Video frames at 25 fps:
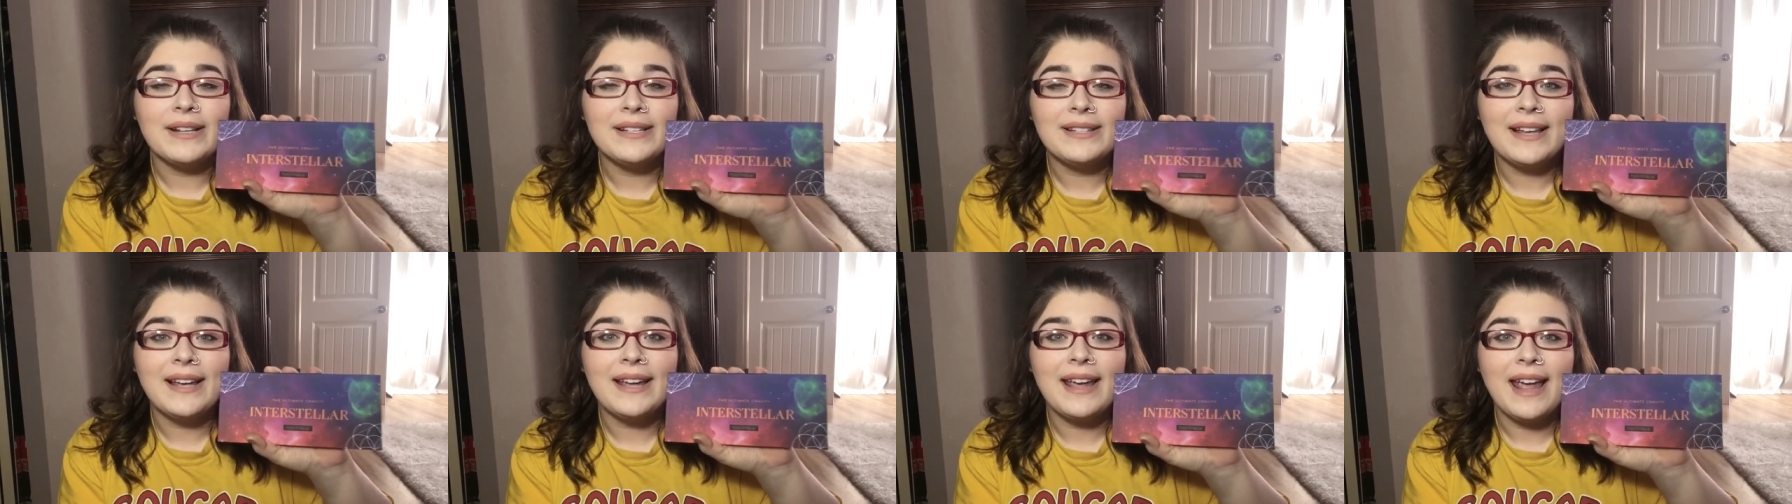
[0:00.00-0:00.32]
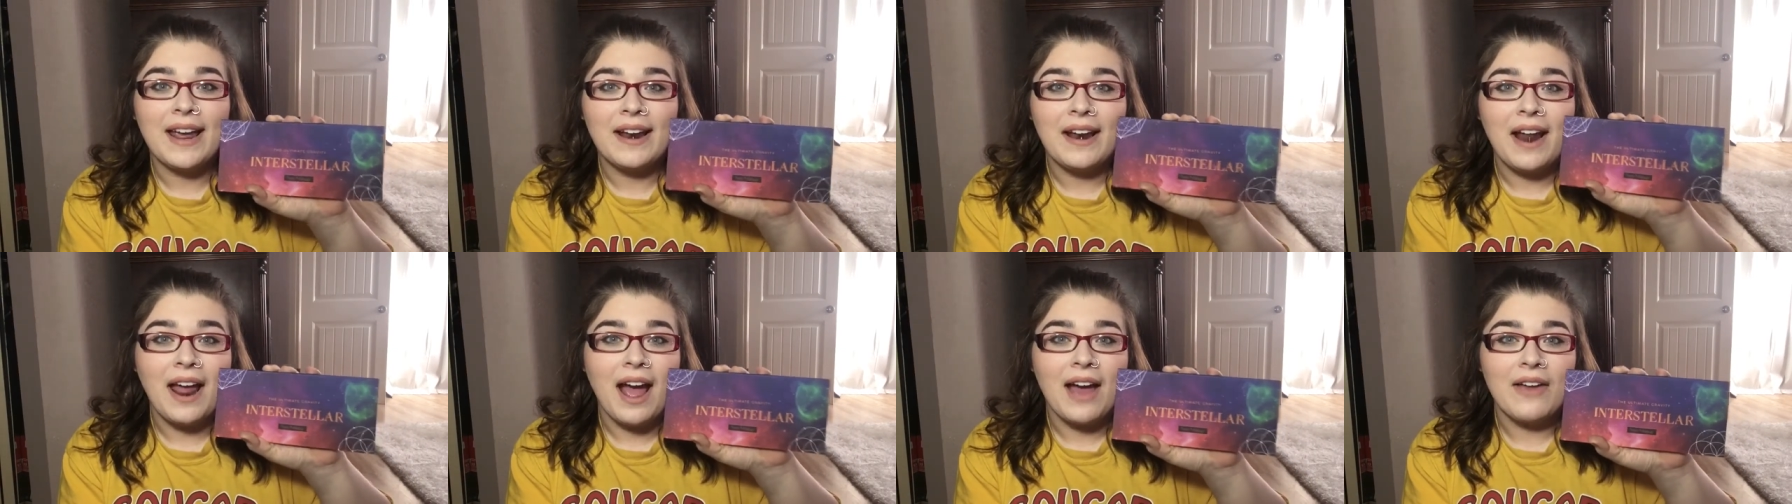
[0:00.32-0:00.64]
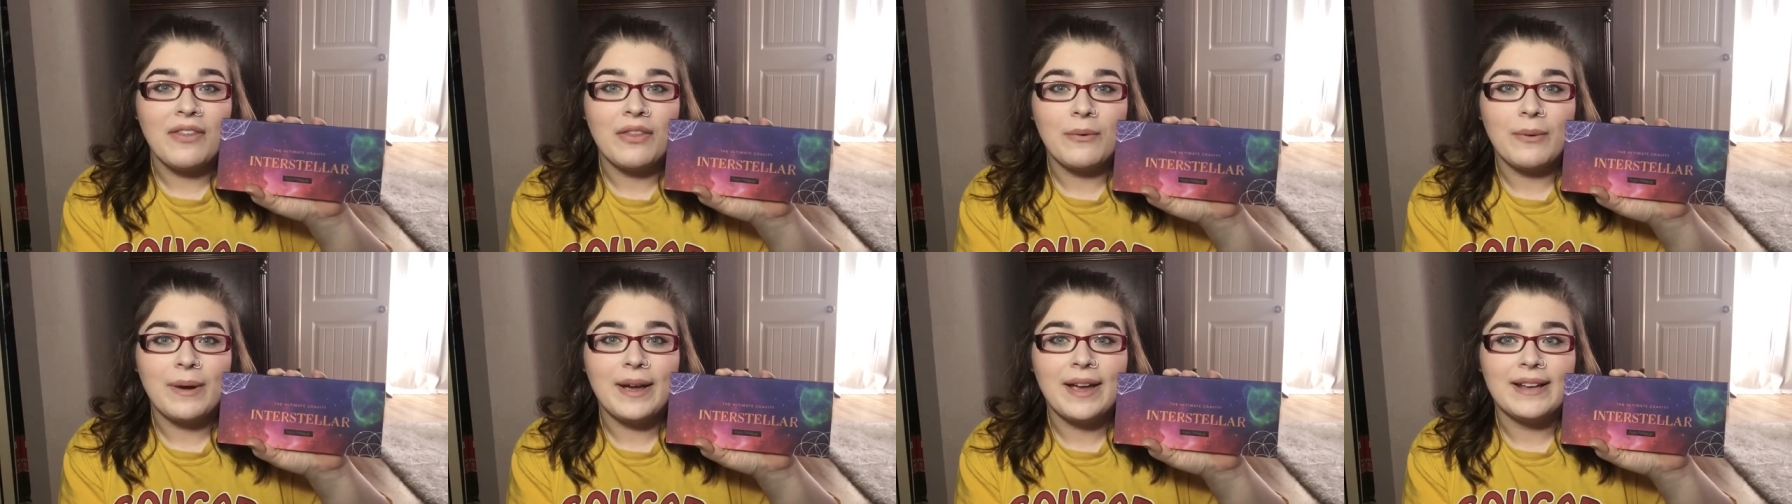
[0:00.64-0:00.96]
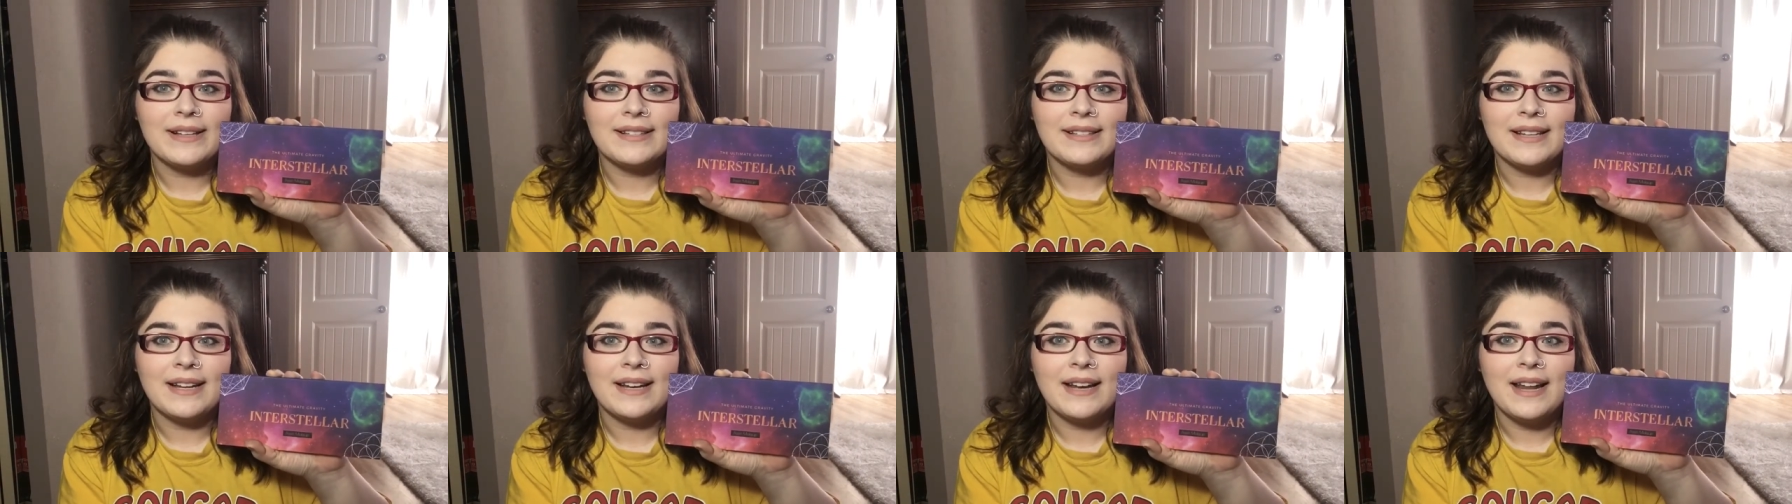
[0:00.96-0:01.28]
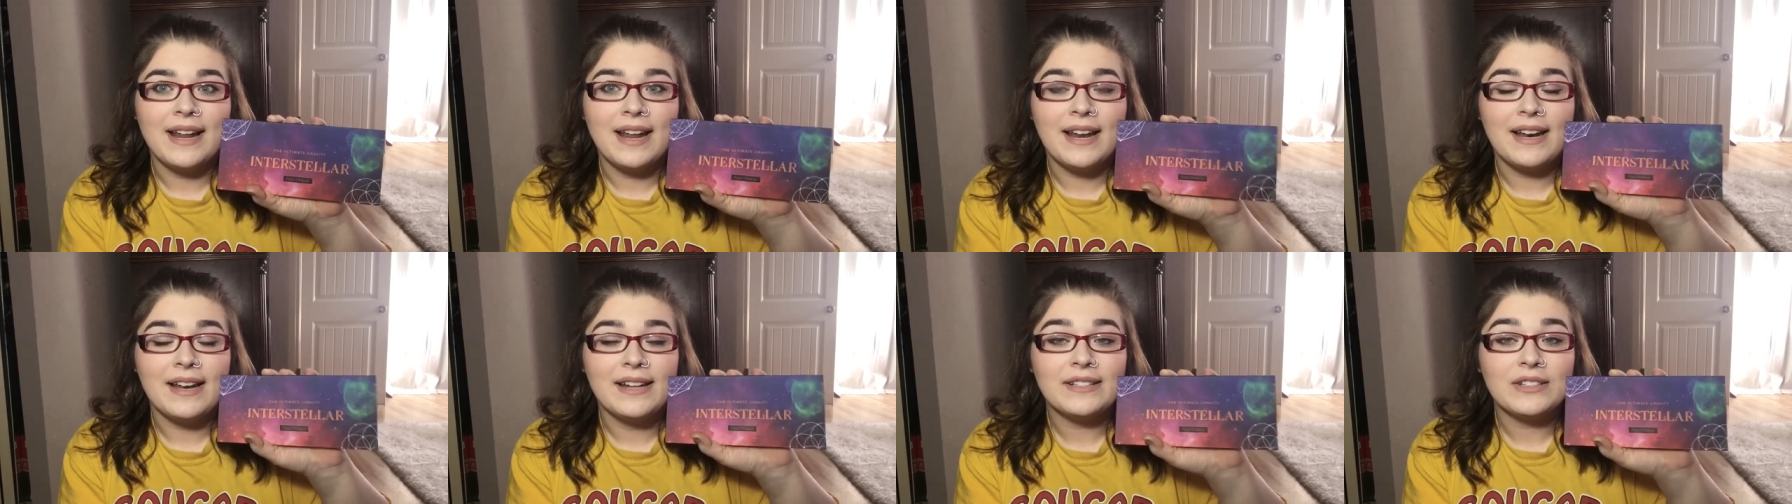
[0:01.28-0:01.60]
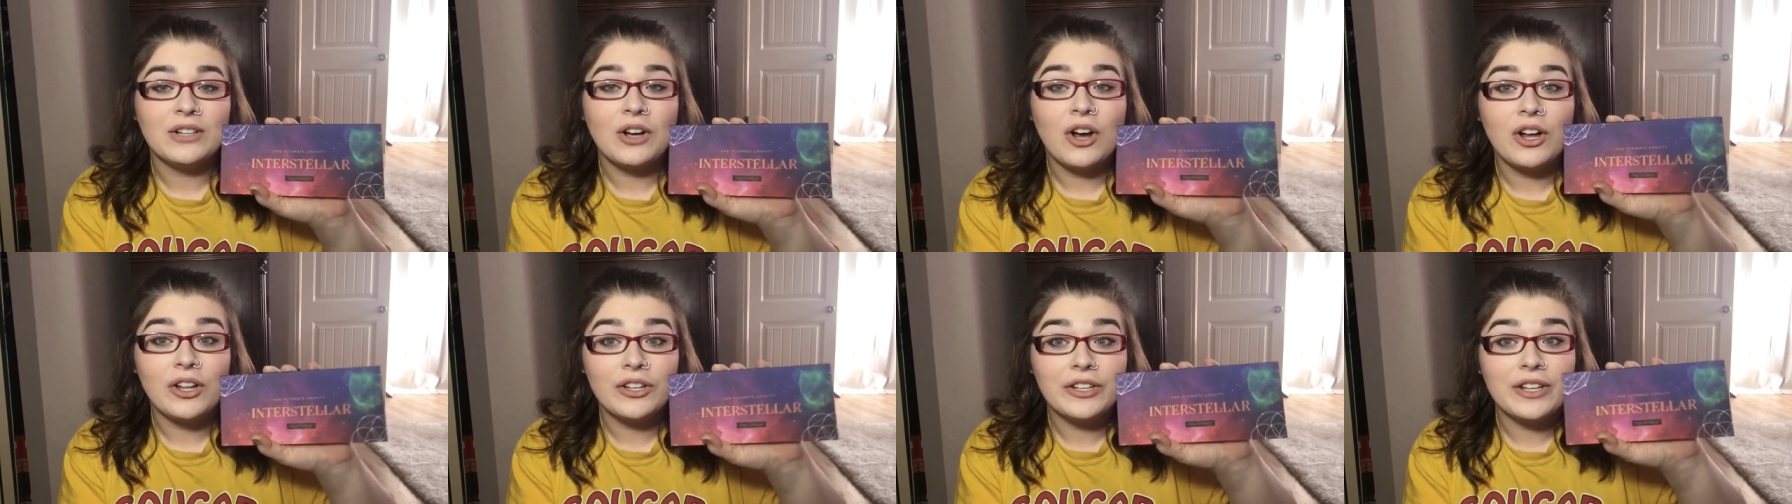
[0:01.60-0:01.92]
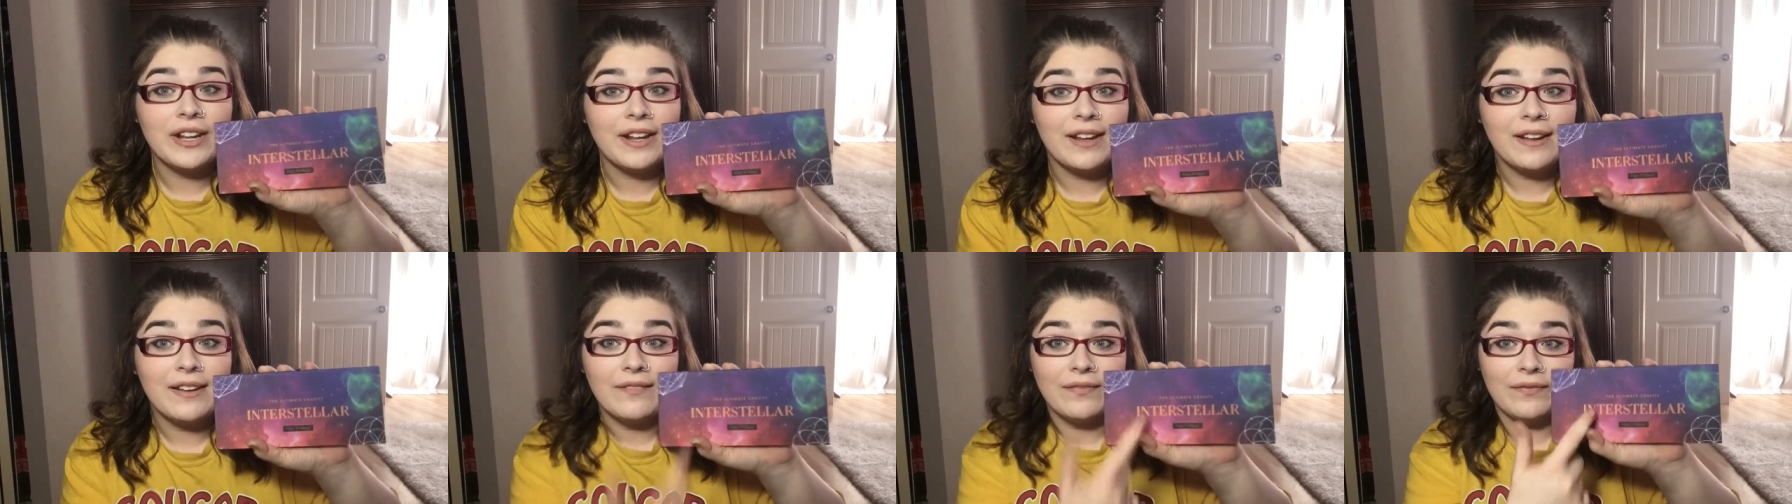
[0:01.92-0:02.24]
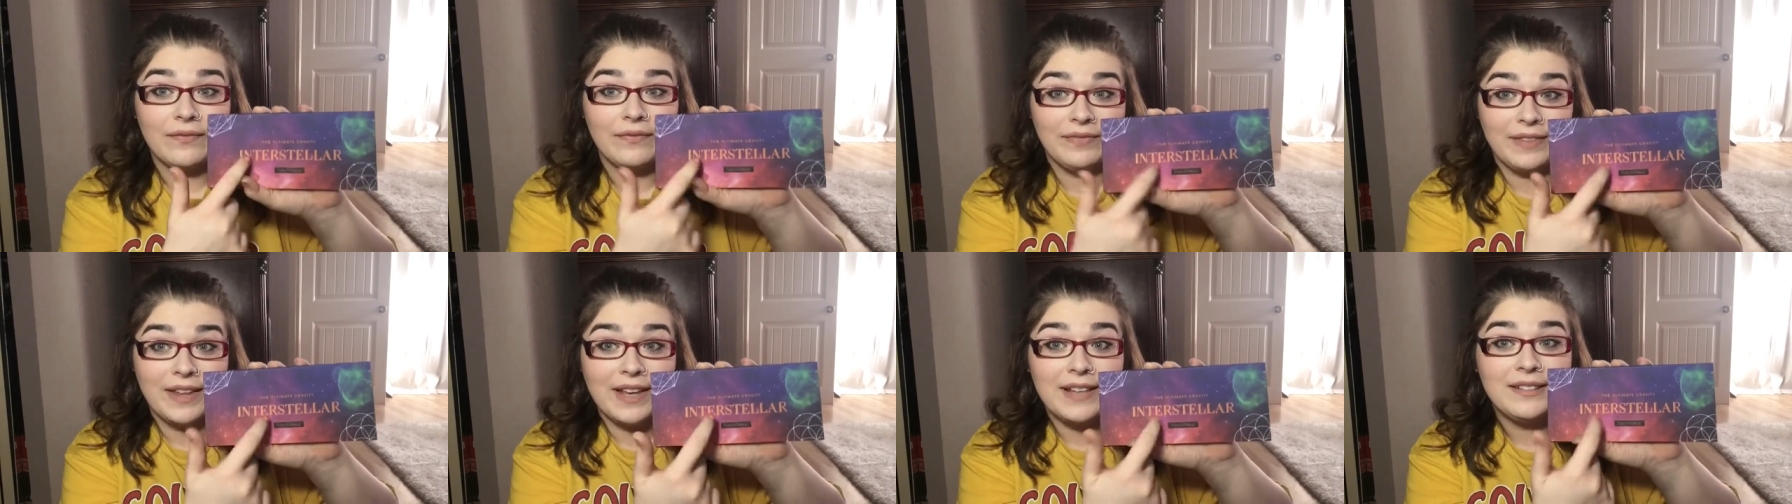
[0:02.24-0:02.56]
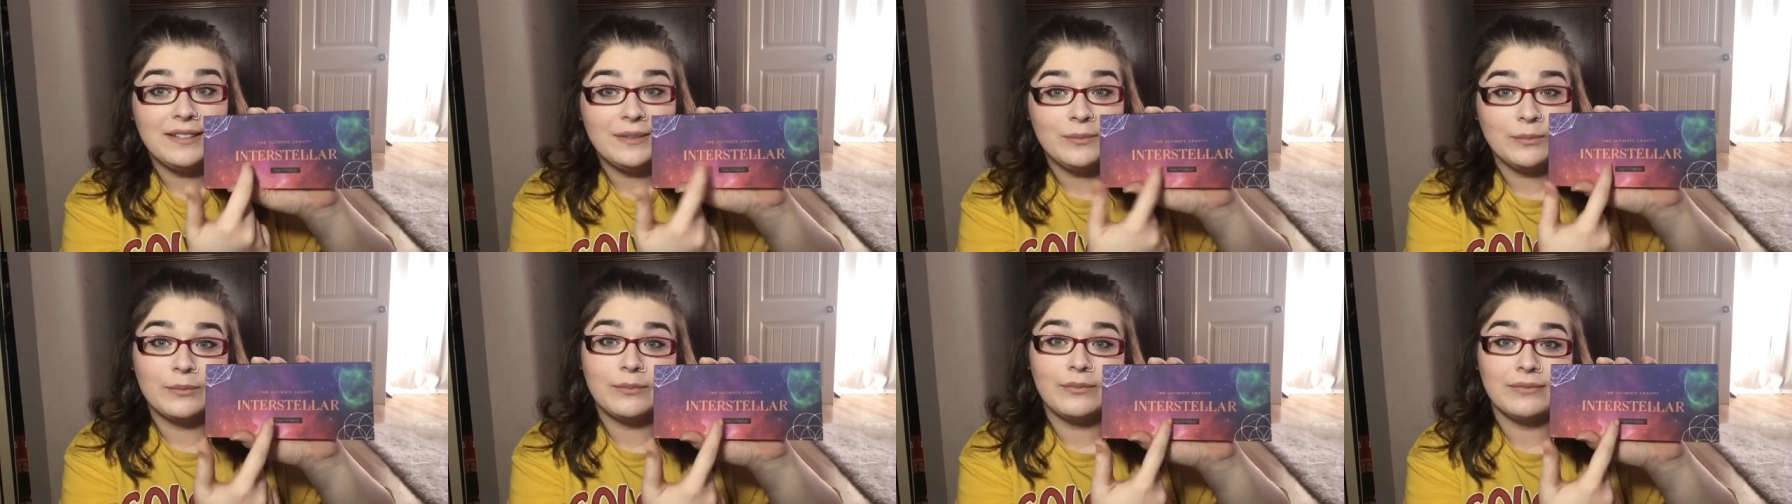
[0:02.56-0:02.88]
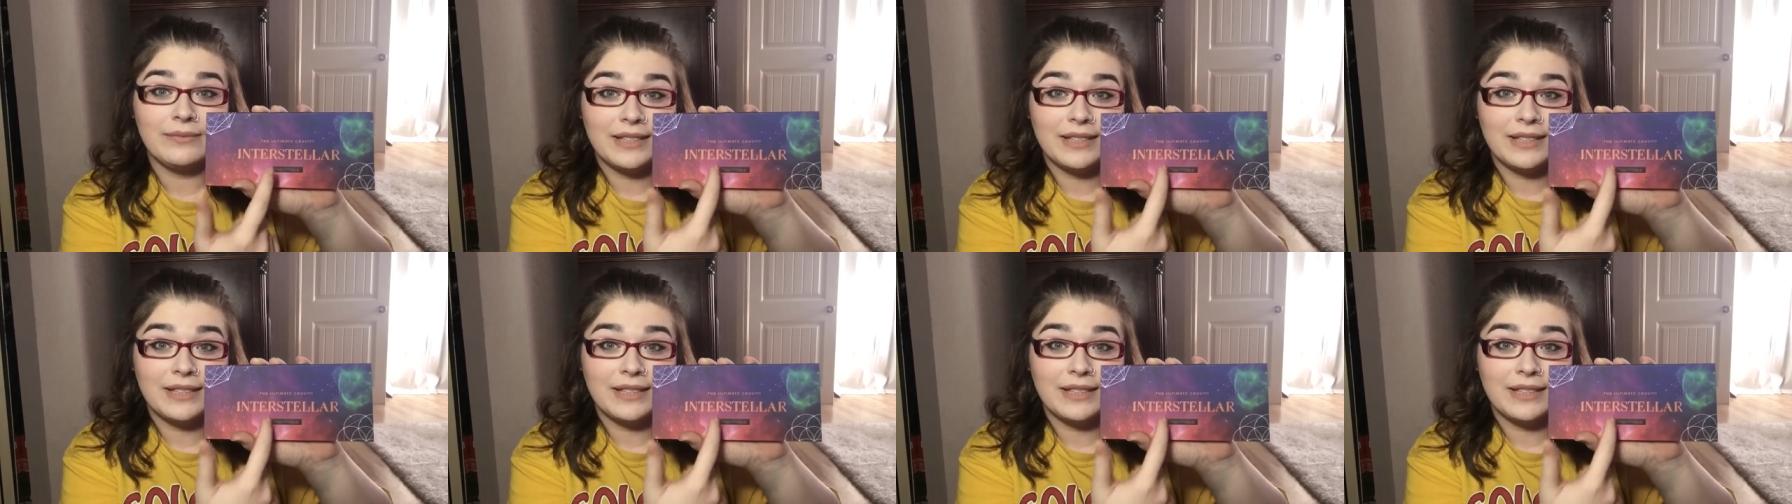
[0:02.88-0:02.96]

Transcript: to say Anne Hathaway is in it, and it's called this